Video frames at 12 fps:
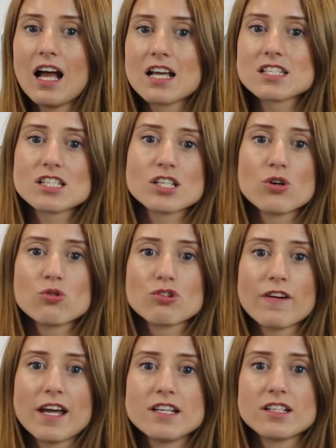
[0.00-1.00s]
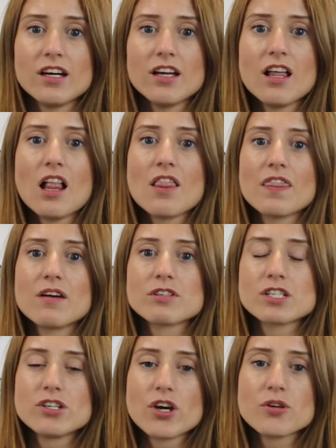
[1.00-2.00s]
As a sole trader, there
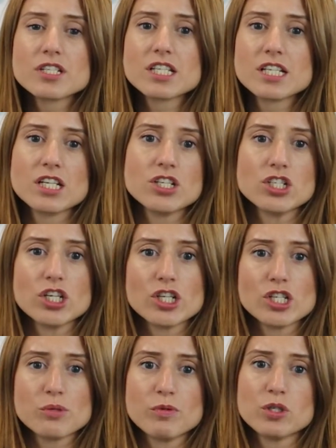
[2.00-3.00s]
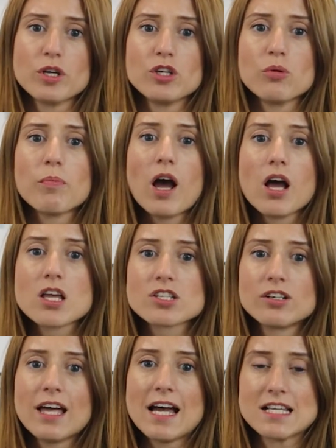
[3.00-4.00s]
is no distinctions between your
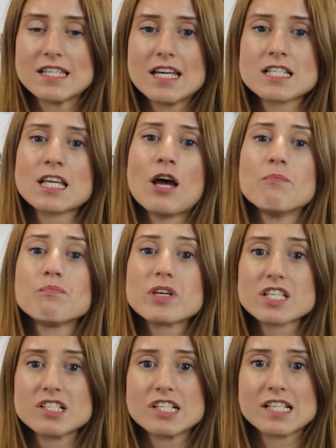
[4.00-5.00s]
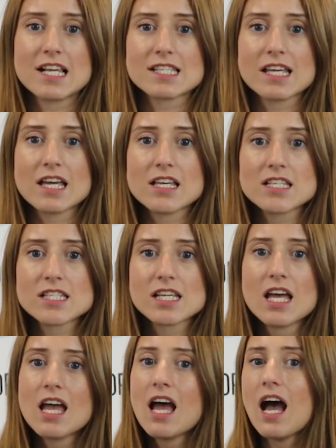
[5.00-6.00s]
personal assets and business assets.
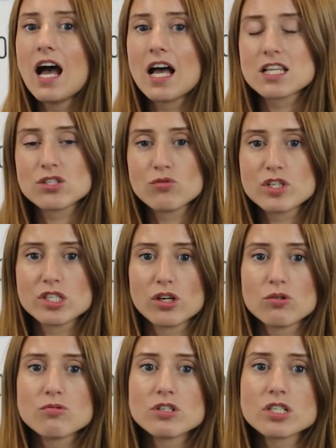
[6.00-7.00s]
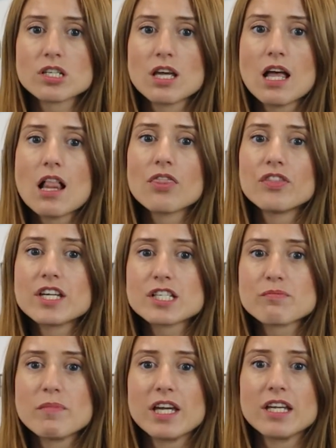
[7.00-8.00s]
As a result,
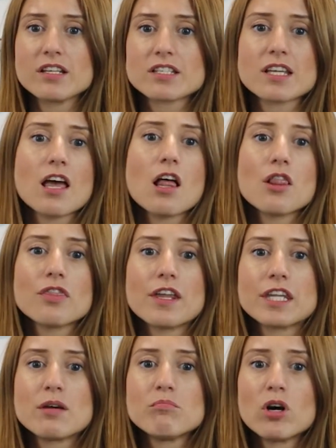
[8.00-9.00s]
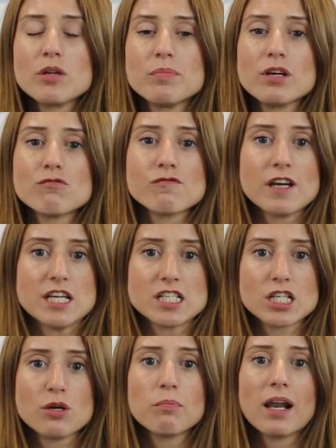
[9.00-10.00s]
this means that there might be a
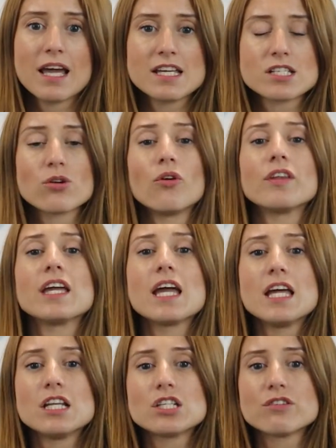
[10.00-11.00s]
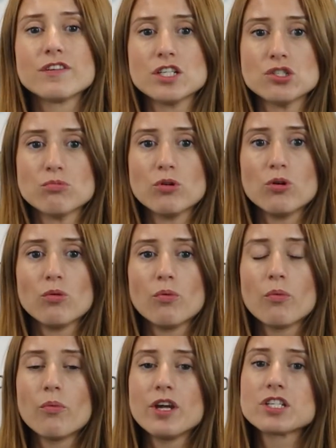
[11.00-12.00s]
risk placed on the individual,
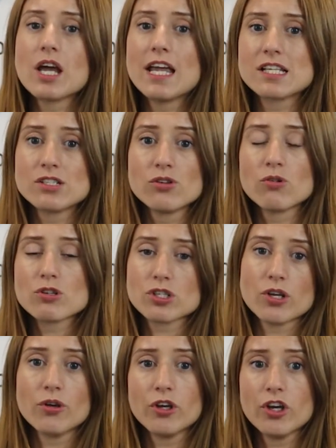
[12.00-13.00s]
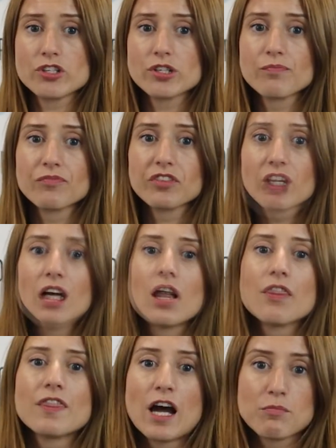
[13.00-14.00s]
which is not so good.
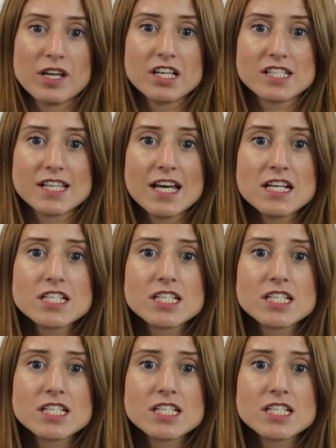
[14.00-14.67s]
That being said,